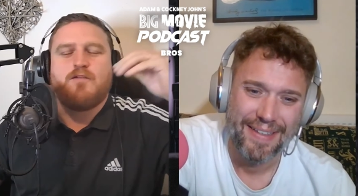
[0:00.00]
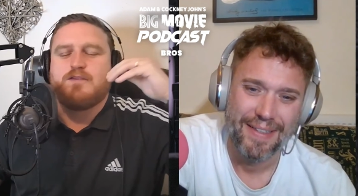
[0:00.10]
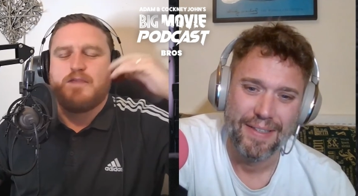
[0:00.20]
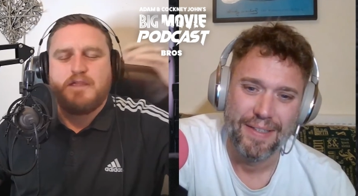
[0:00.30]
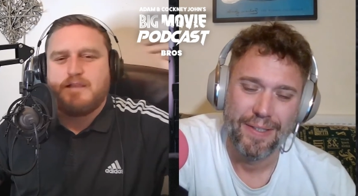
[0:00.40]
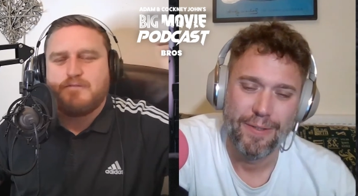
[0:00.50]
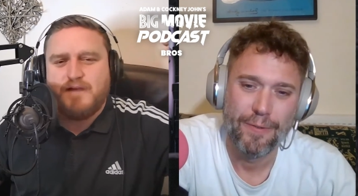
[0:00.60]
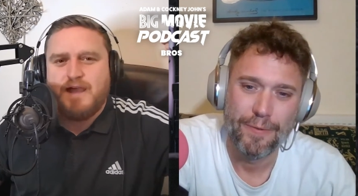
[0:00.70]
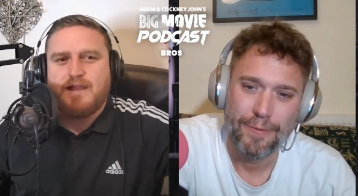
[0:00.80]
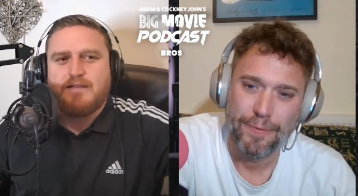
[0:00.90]
Speaker 1: obviously, I think a
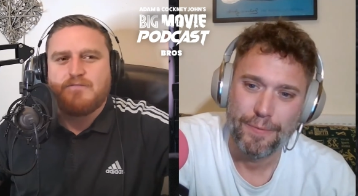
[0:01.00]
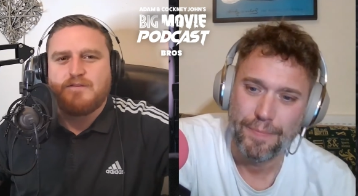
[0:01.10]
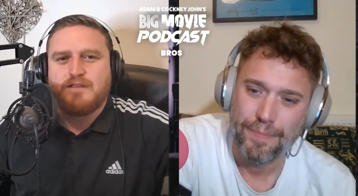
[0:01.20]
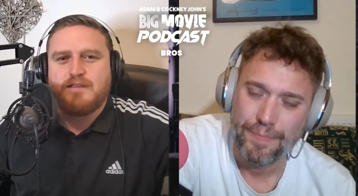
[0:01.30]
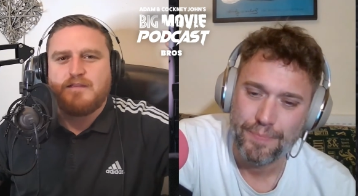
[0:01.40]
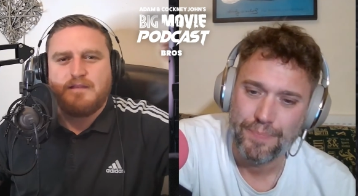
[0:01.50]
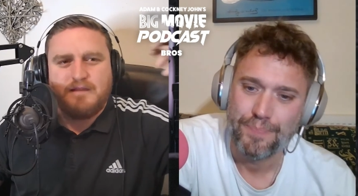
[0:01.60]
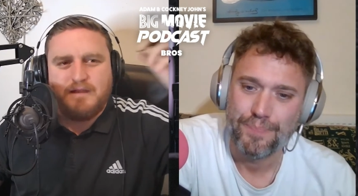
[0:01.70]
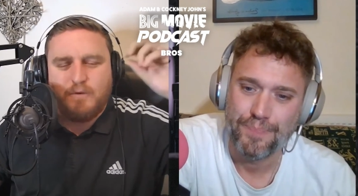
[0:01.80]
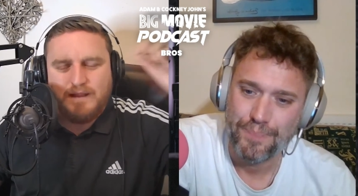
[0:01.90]
five
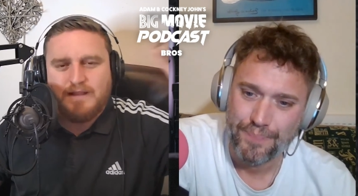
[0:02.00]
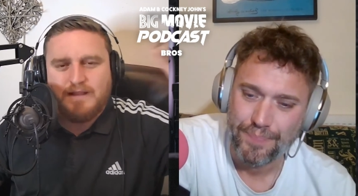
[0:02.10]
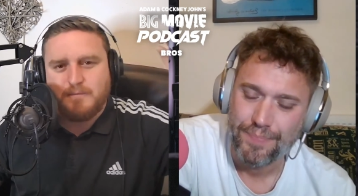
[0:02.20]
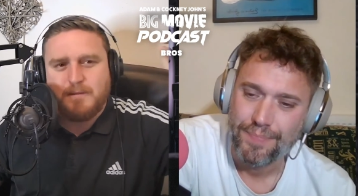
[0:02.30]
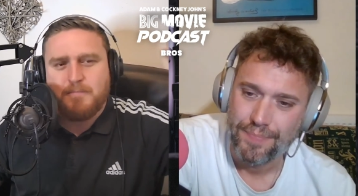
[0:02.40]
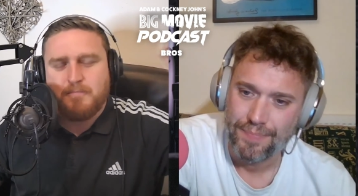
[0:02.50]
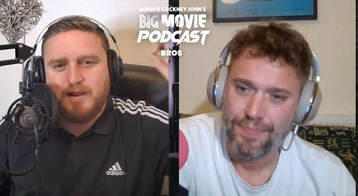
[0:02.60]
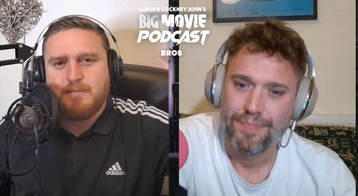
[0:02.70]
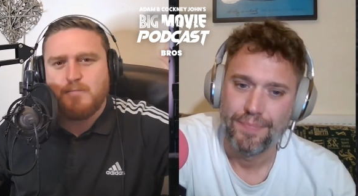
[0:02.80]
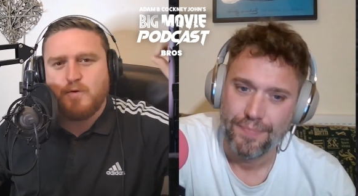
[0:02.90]
you know needs to be
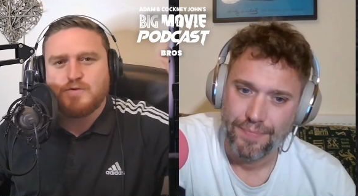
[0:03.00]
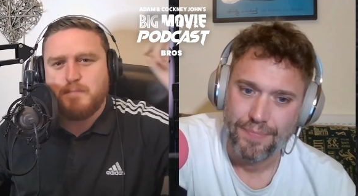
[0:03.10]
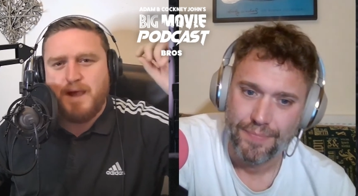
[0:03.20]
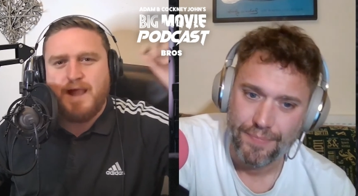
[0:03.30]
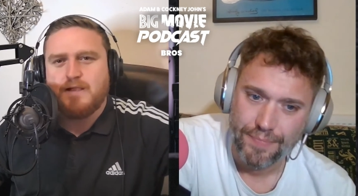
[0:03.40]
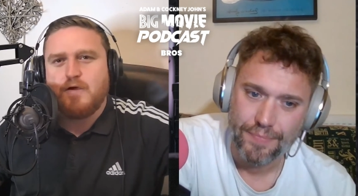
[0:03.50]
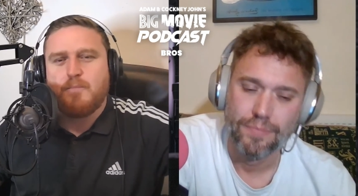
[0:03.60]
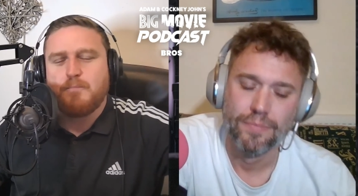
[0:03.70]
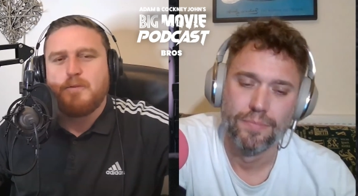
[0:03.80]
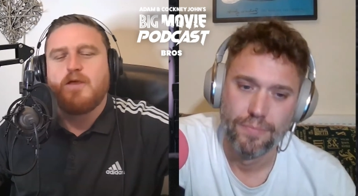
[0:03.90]
pretty much bang
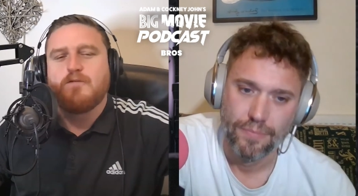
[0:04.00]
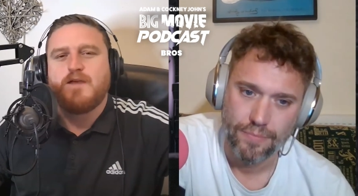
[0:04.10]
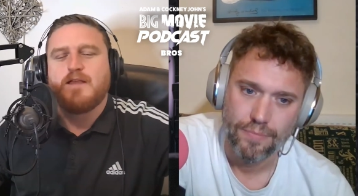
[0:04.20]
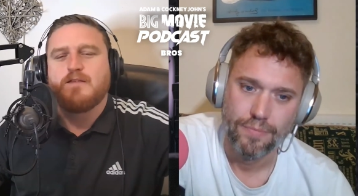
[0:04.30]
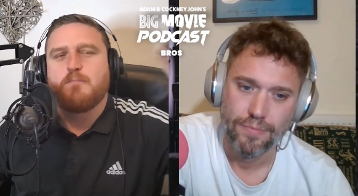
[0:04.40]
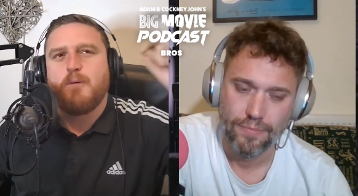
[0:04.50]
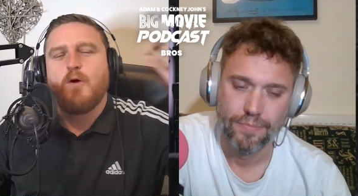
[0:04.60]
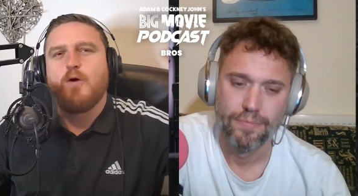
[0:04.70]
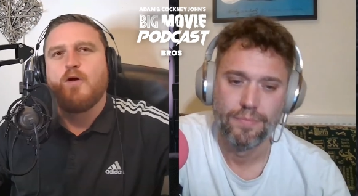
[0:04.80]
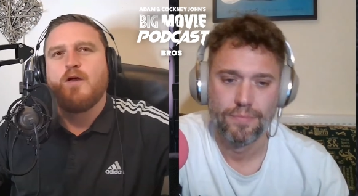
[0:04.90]
on hmm. perfect. Mm.
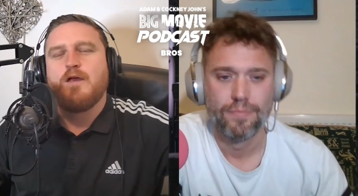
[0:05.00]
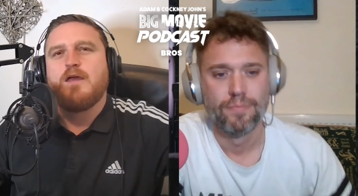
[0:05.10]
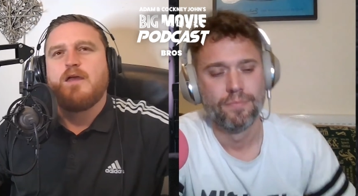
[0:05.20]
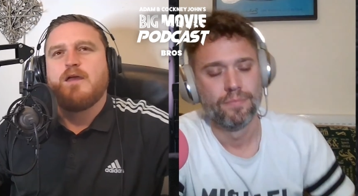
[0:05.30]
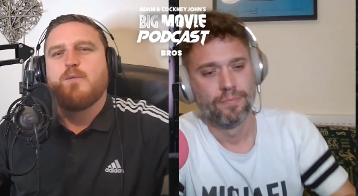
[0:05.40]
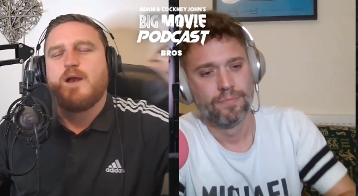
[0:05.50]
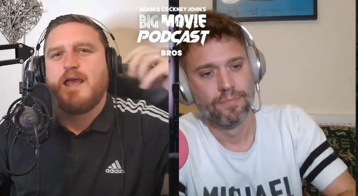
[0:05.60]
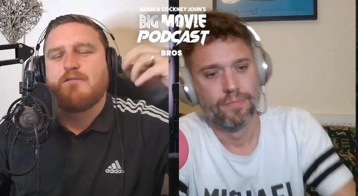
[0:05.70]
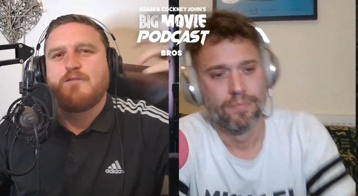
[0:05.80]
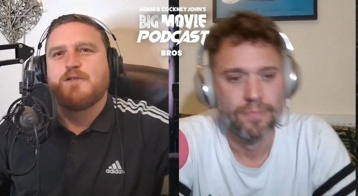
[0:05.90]
But when
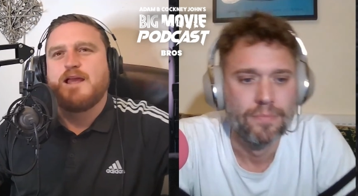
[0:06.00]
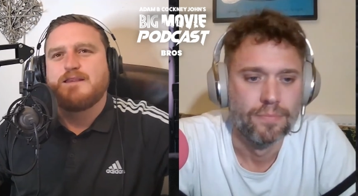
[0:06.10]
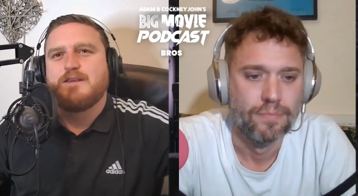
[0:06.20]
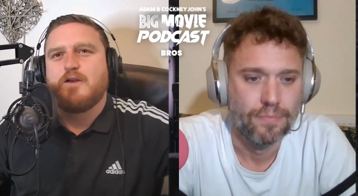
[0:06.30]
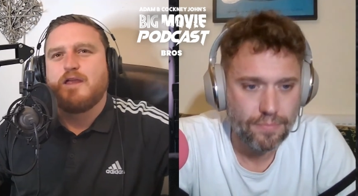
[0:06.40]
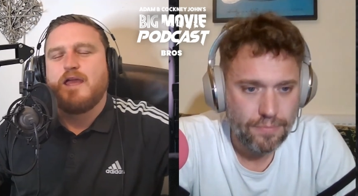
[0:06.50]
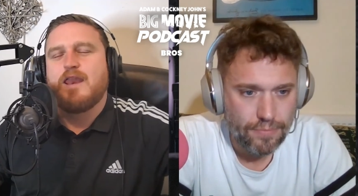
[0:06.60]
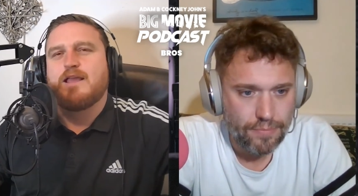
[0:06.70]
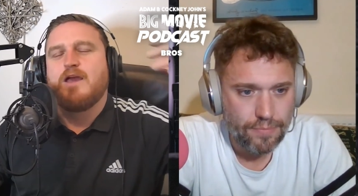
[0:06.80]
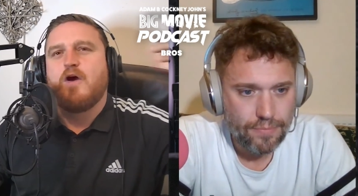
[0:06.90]
I reflected on it
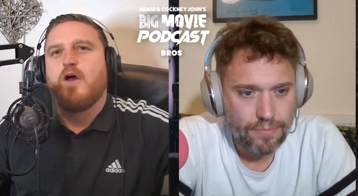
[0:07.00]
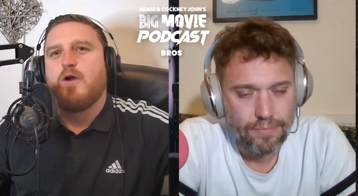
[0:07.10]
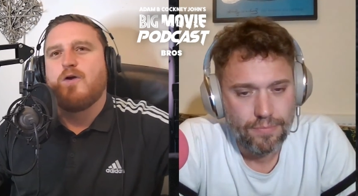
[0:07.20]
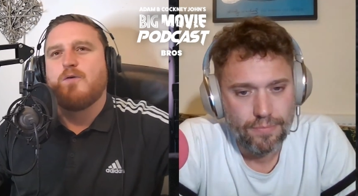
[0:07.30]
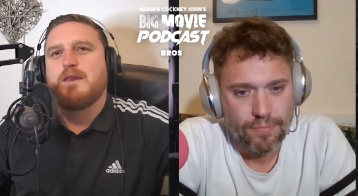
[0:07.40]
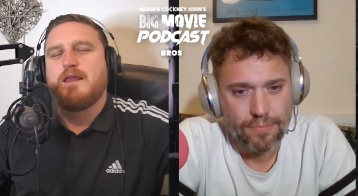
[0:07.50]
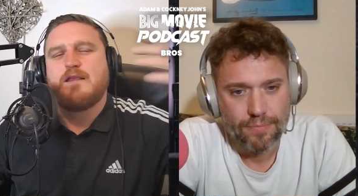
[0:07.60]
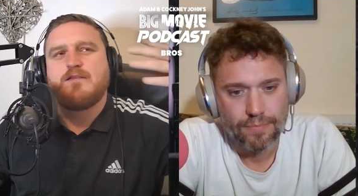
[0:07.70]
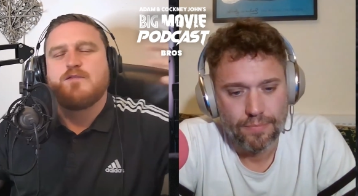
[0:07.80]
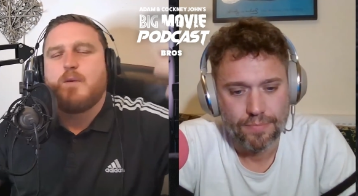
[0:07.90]
and I got home, and
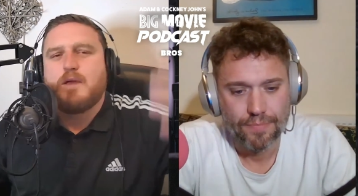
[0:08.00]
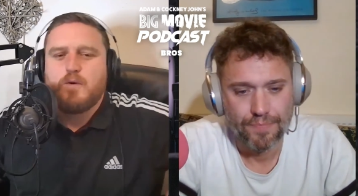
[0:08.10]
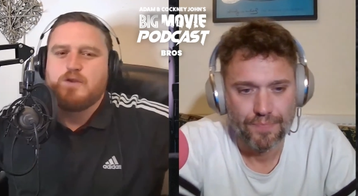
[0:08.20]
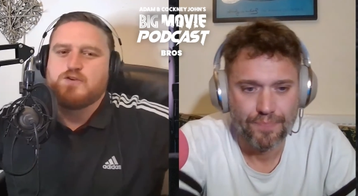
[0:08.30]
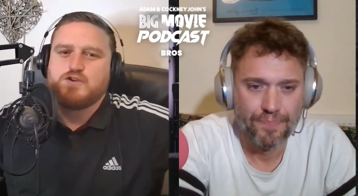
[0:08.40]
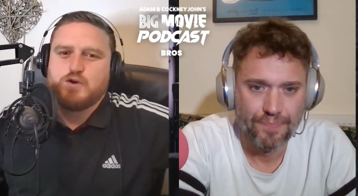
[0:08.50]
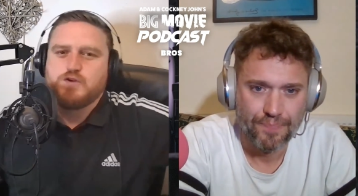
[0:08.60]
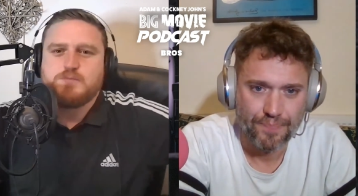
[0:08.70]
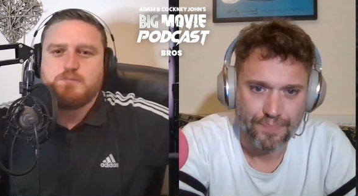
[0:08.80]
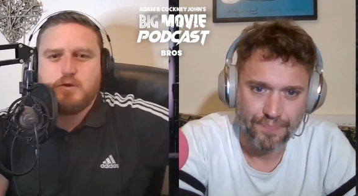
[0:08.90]
this is how I always
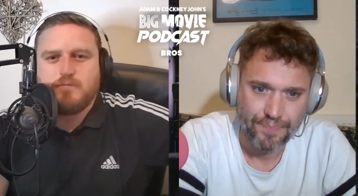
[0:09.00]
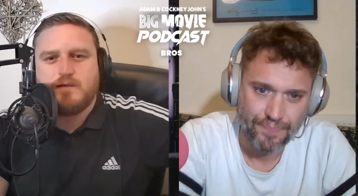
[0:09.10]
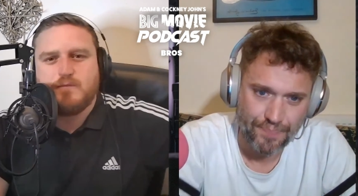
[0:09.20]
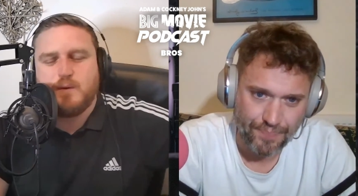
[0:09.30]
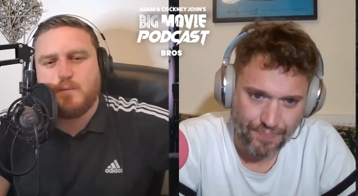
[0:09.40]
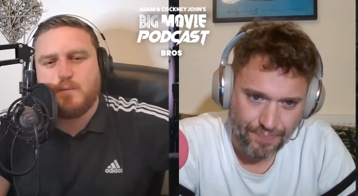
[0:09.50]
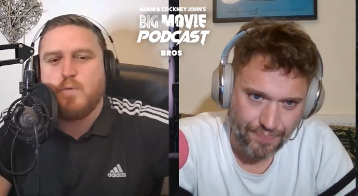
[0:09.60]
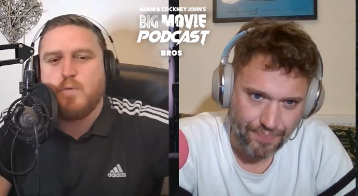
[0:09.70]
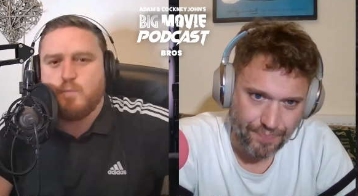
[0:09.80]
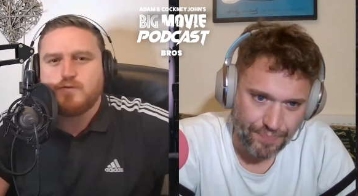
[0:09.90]
judge movies when I
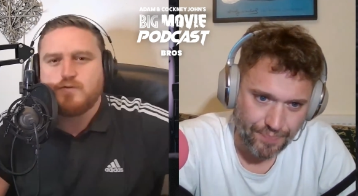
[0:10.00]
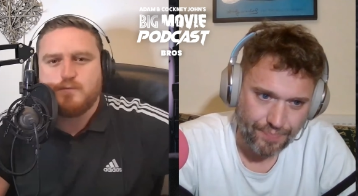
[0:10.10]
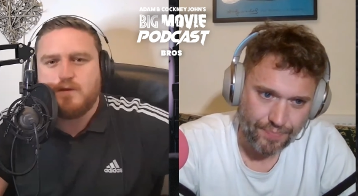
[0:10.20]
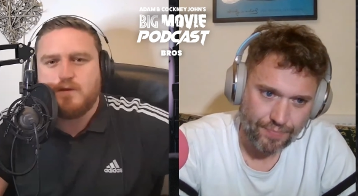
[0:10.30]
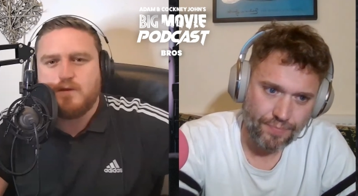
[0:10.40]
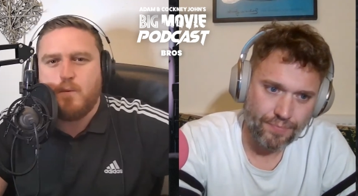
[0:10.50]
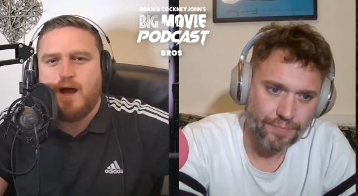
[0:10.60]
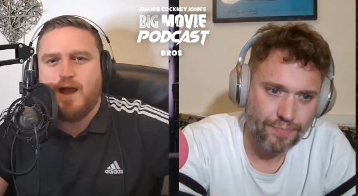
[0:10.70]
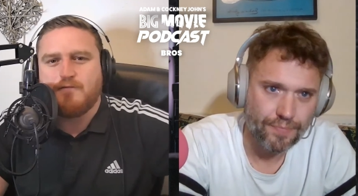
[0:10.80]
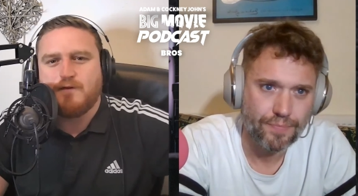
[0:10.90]
don't watch them with my
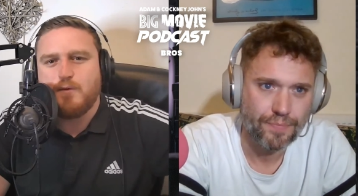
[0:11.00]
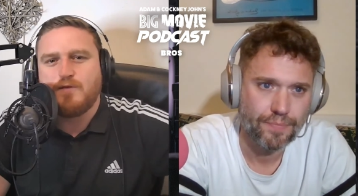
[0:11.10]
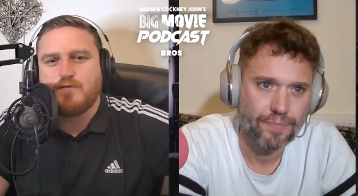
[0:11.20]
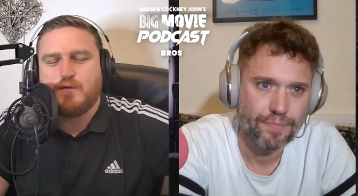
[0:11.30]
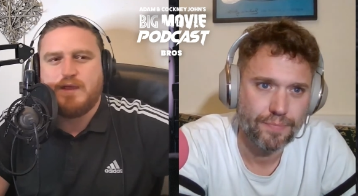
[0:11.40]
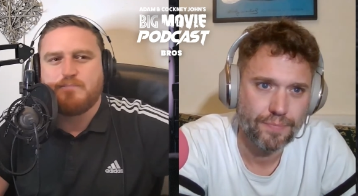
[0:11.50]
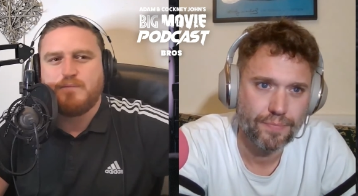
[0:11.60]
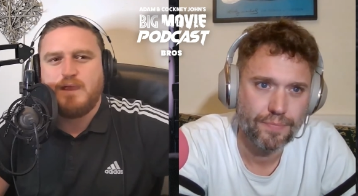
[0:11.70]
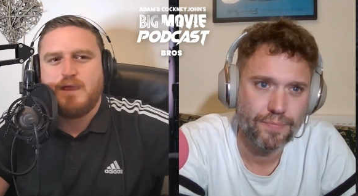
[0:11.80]
wife, I always think,